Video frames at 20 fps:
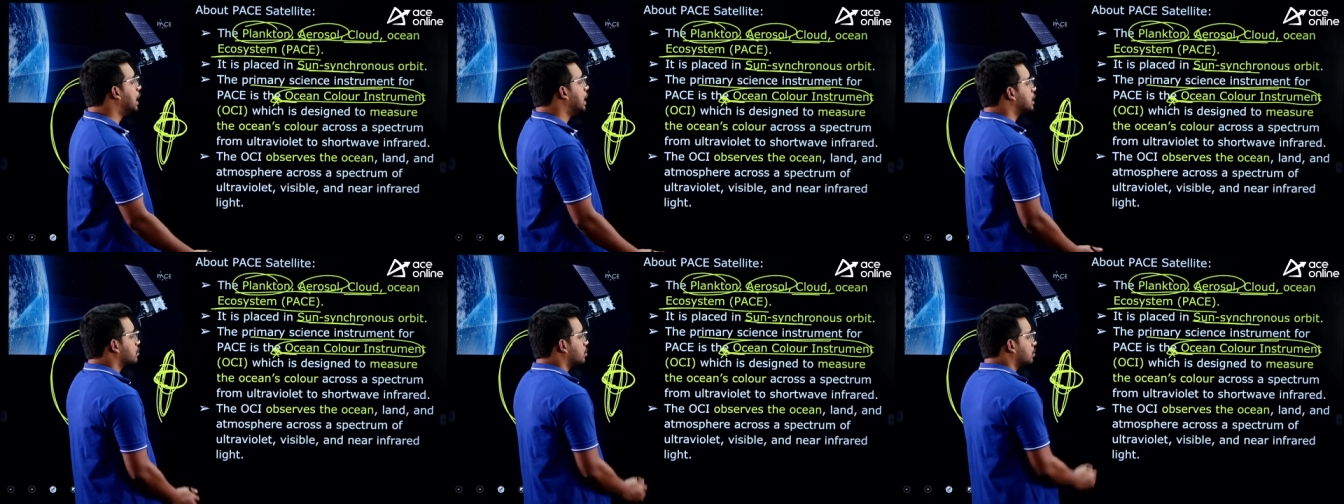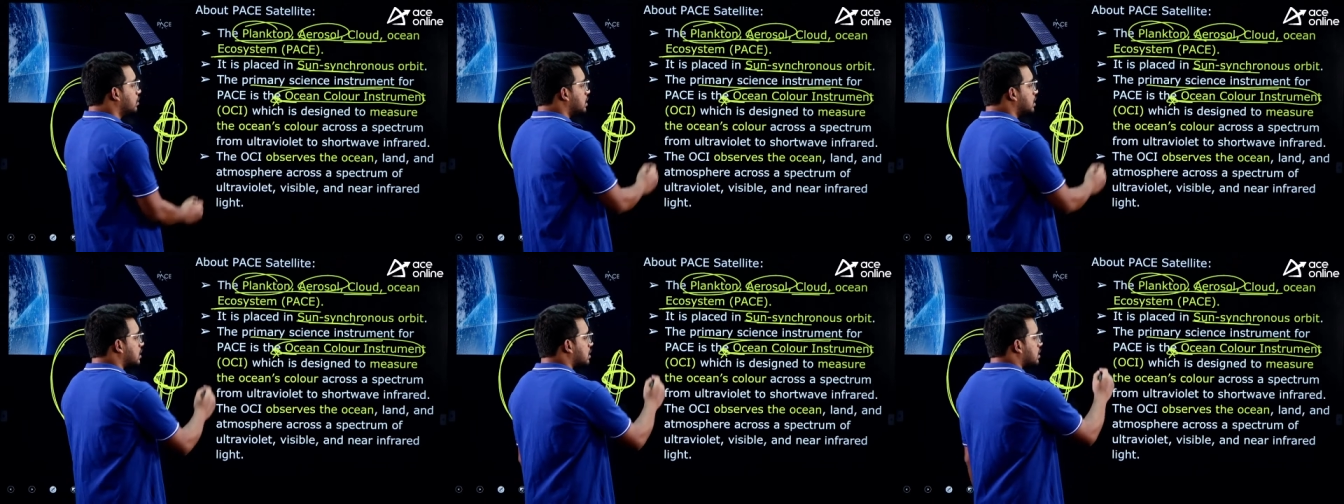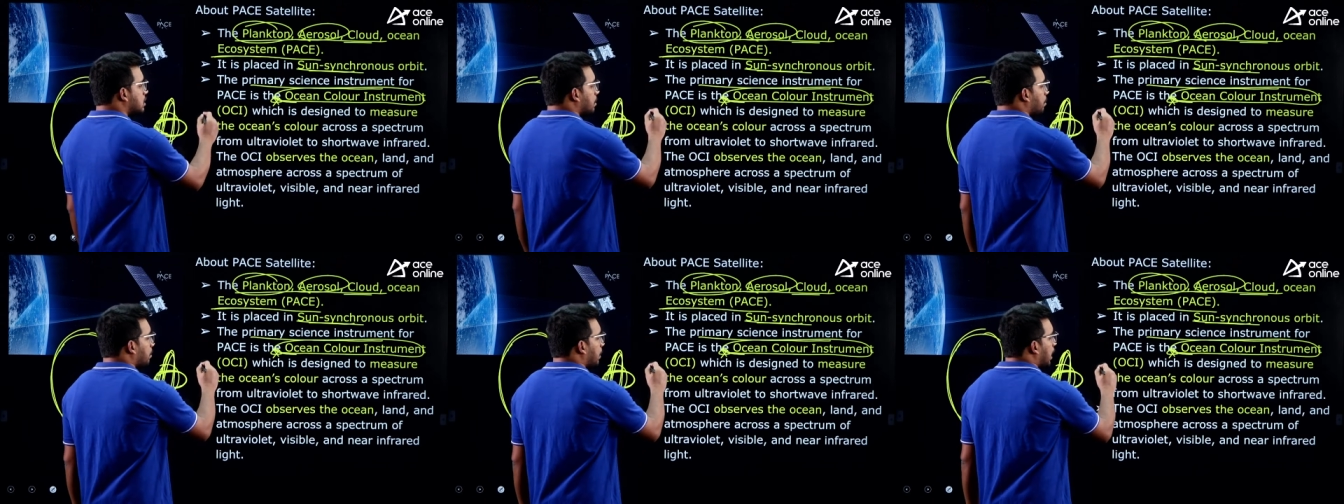So, this
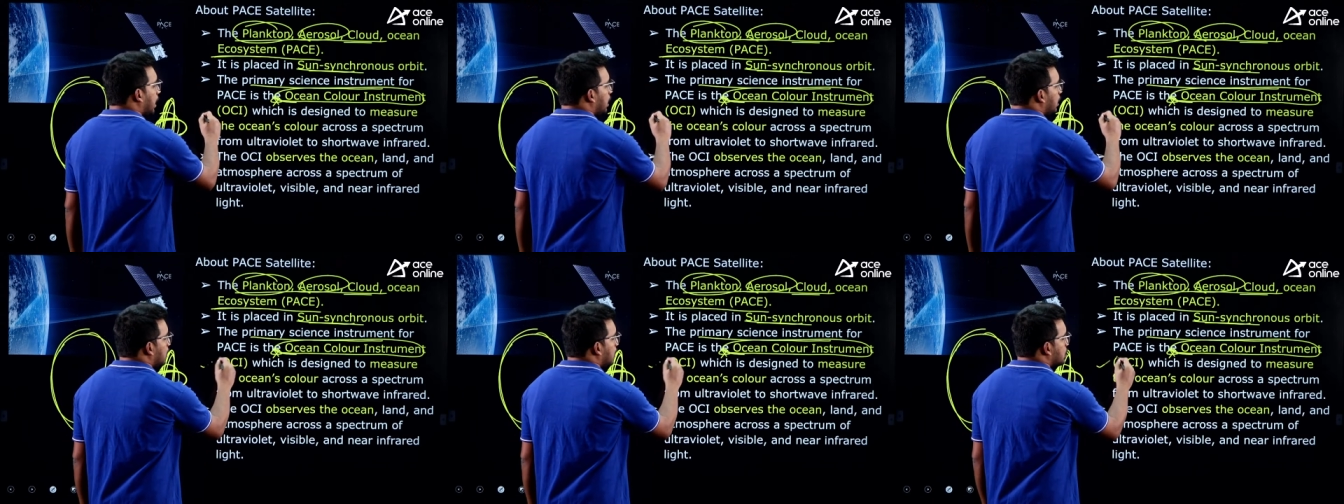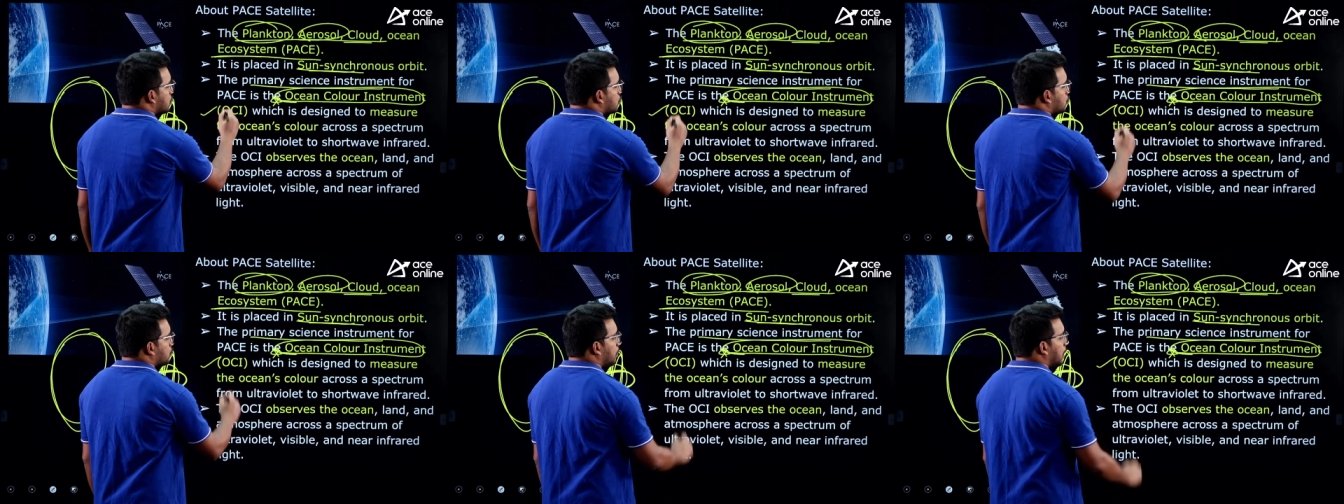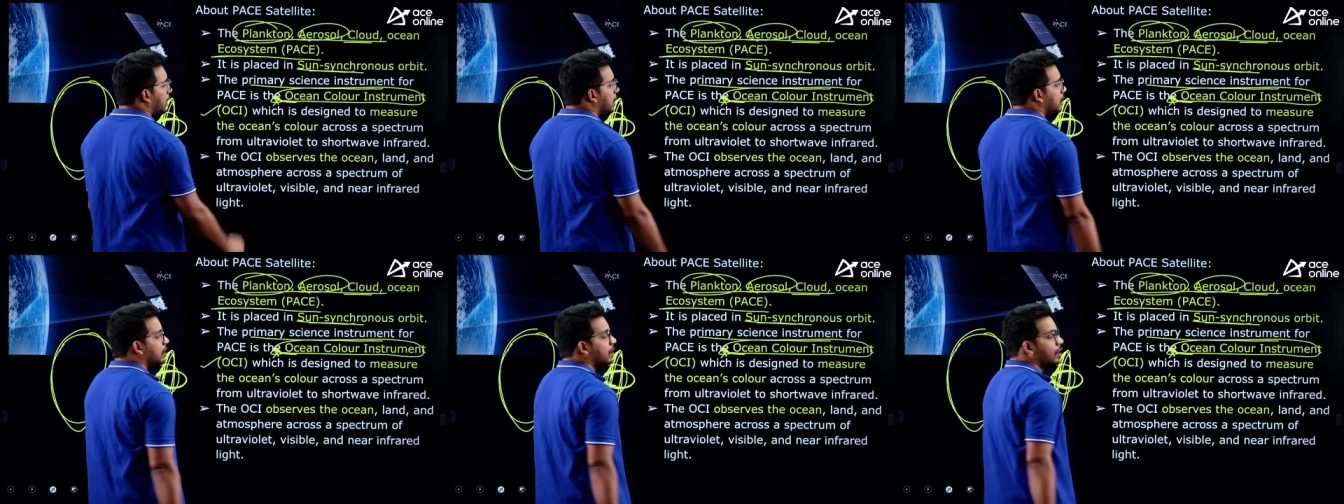is the main
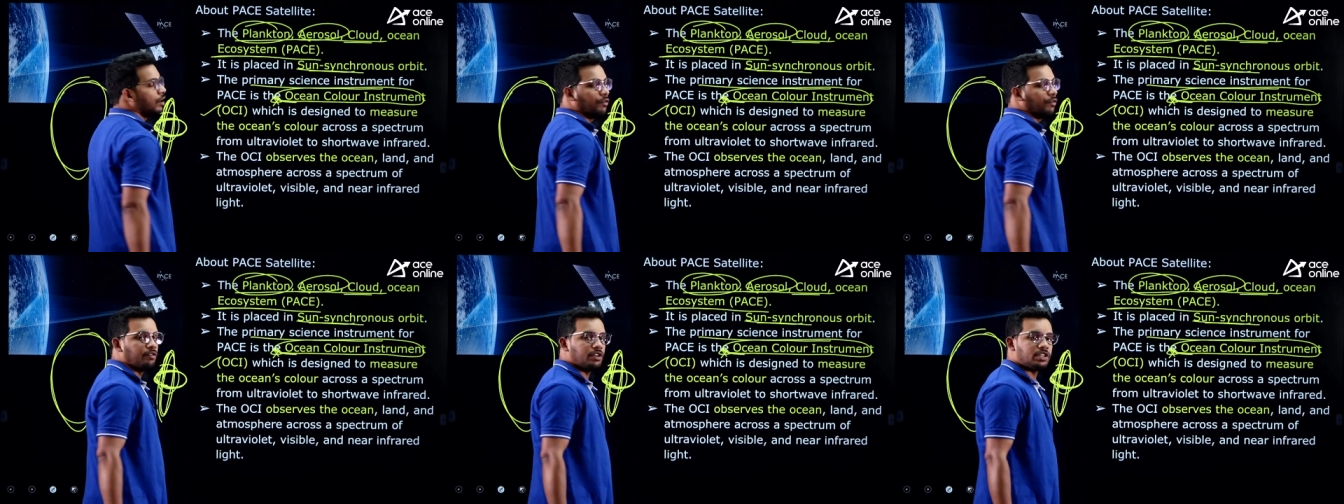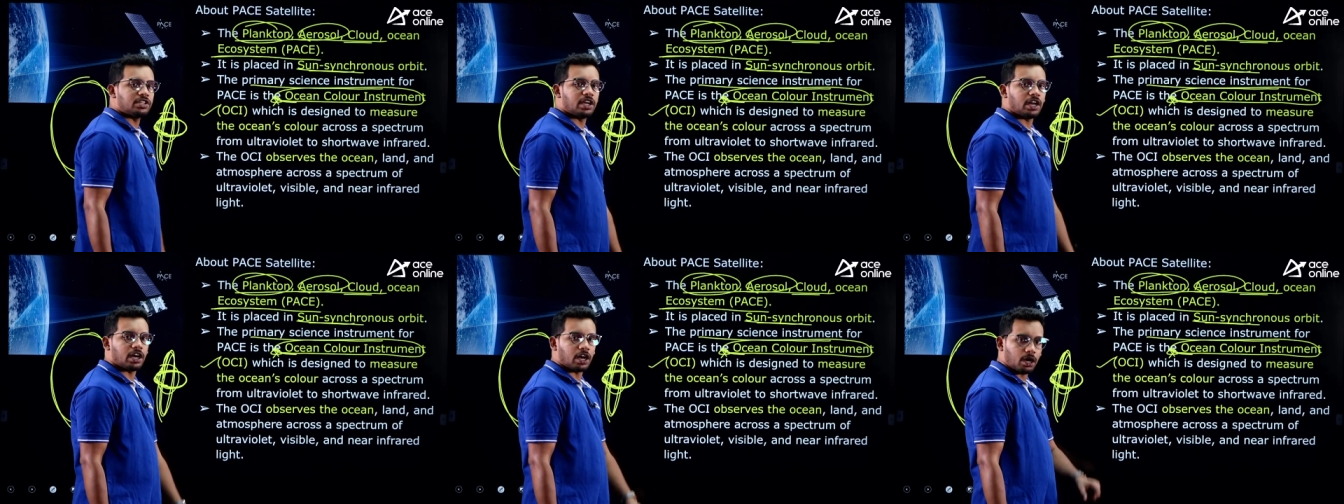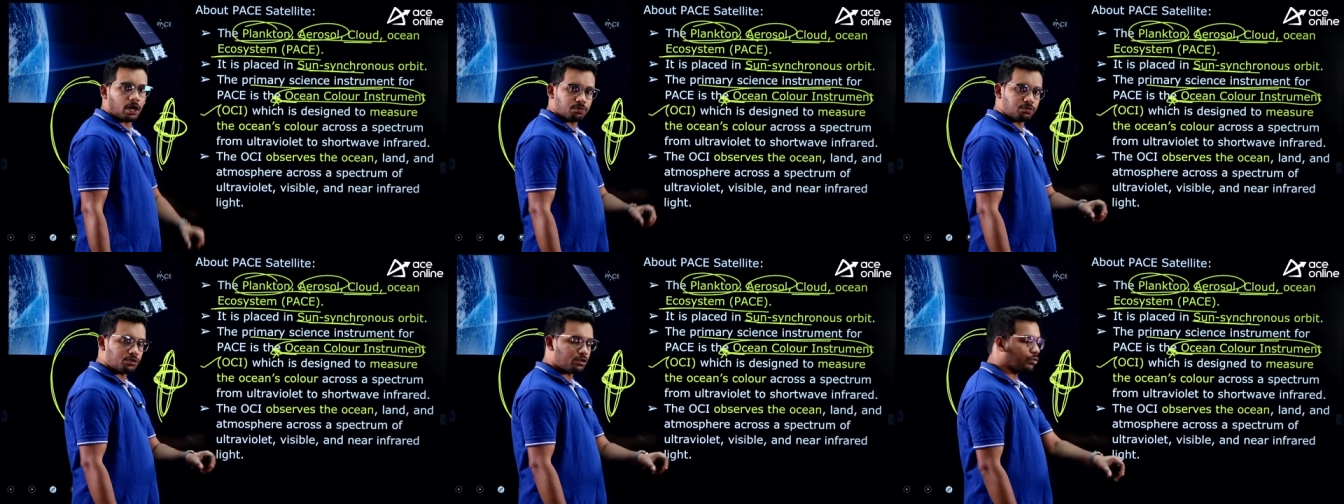instrument which can
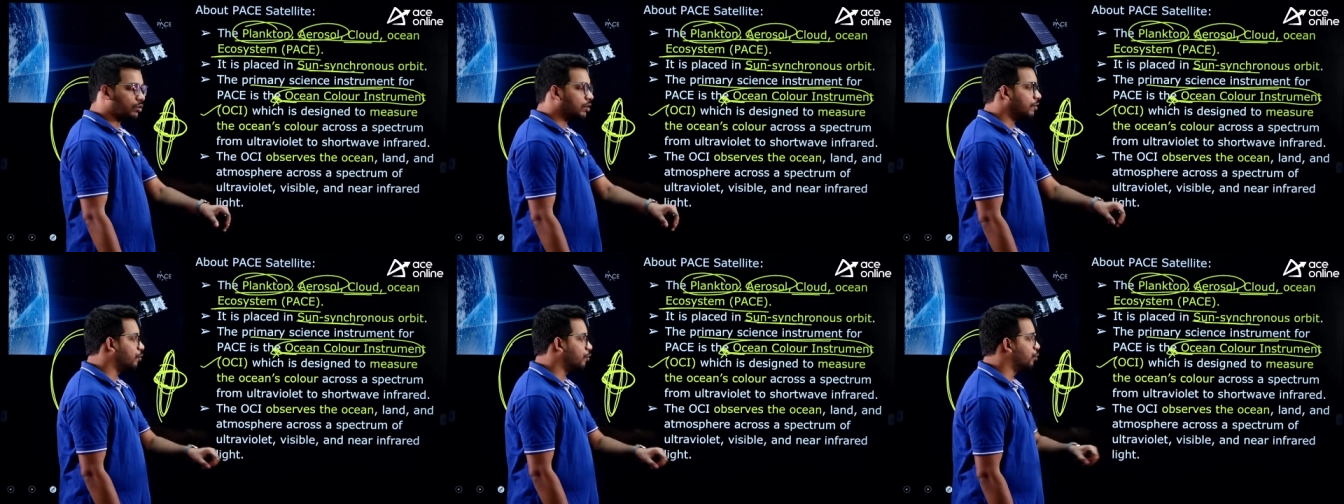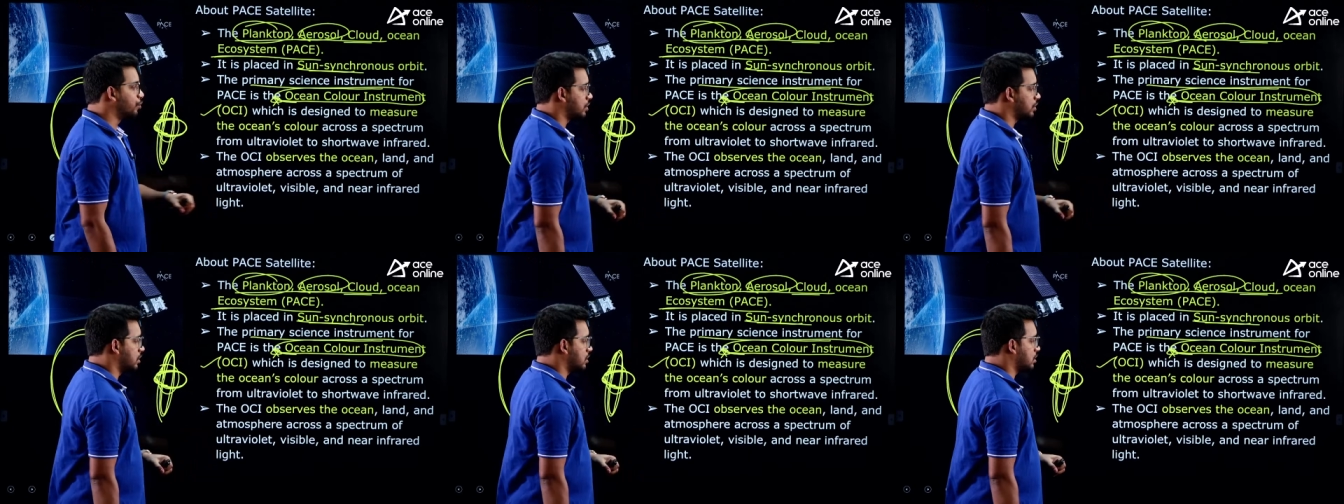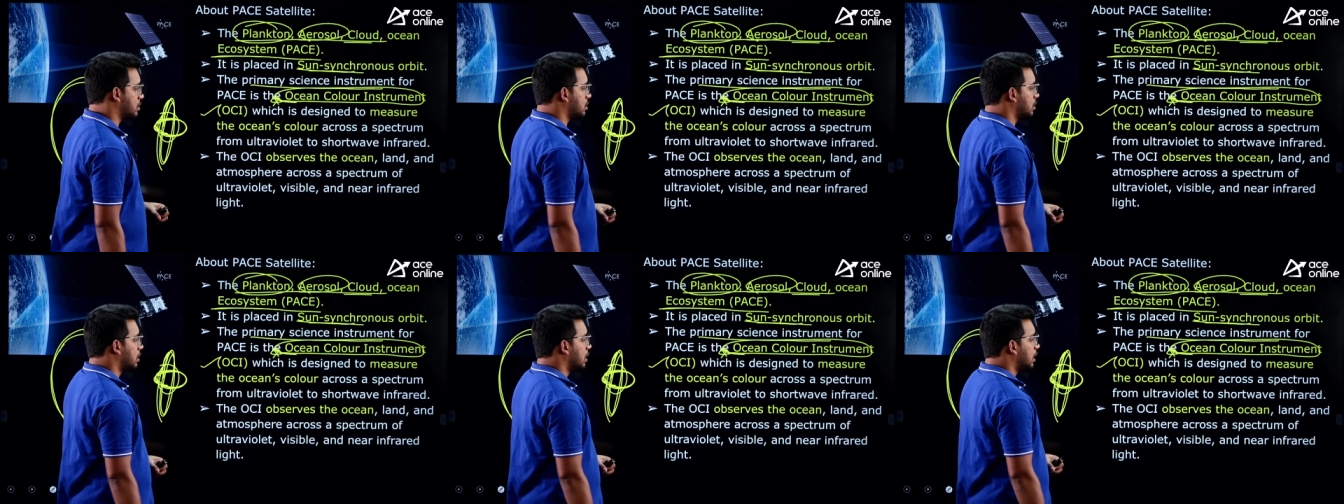observe the
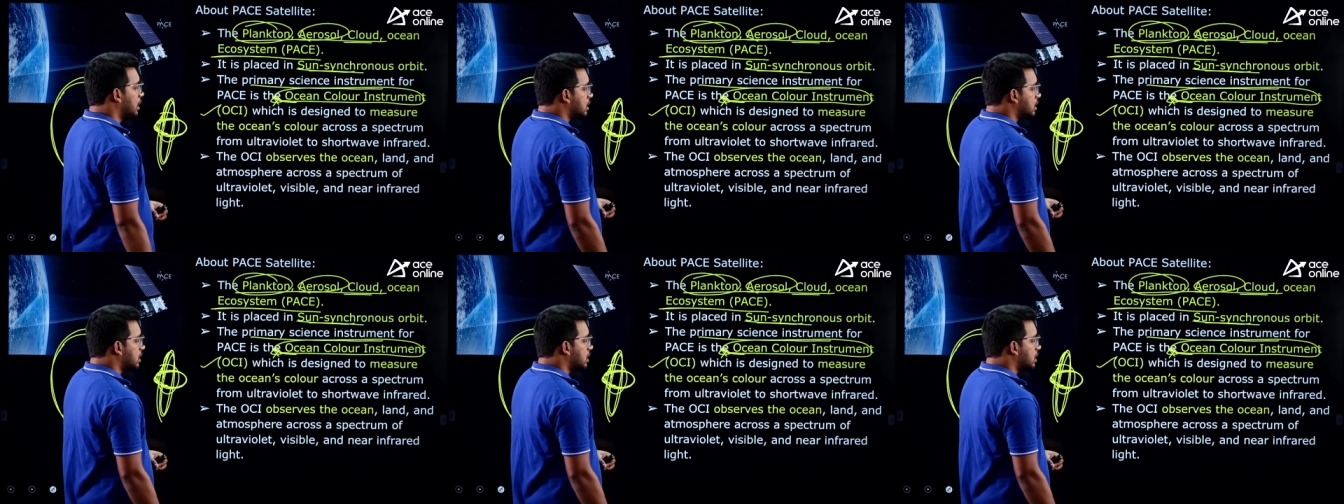oceans.